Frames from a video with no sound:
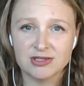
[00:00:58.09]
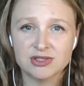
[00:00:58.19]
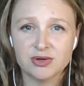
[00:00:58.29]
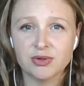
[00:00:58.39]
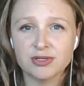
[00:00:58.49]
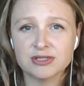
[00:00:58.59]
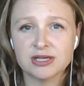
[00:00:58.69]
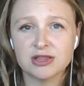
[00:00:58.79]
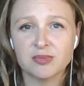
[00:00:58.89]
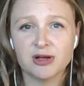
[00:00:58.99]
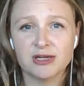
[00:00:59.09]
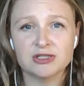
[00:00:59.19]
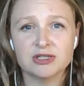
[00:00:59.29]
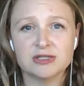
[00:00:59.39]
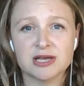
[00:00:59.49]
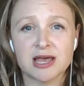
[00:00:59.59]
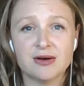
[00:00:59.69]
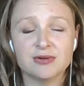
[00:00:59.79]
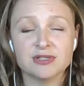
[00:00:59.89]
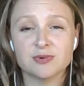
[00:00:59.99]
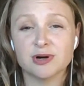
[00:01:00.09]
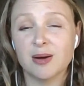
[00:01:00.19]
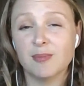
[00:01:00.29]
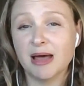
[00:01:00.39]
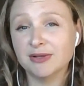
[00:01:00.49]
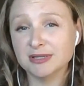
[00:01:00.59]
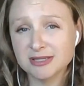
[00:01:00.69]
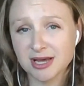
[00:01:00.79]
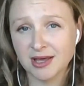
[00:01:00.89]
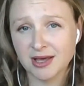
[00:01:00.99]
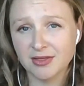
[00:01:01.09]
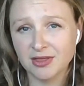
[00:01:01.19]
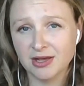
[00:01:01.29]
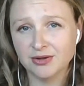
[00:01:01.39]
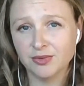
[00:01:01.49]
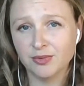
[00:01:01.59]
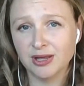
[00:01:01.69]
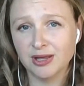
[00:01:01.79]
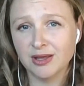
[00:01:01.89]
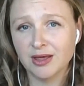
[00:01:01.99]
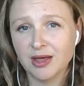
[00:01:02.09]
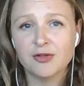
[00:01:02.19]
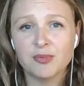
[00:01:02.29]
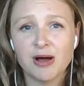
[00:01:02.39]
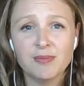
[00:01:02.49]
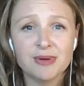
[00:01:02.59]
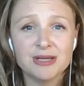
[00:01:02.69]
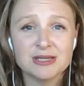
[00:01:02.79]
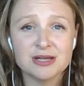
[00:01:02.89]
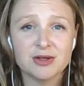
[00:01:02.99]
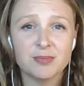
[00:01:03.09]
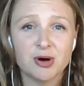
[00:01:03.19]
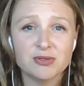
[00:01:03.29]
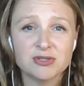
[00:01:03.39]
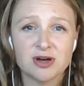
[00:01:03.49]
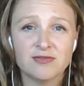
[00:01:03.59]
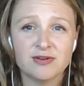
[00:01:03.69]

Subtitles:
And so it looked like the branches' accounts were not balancing at the end of the week. Now, the problem is that the post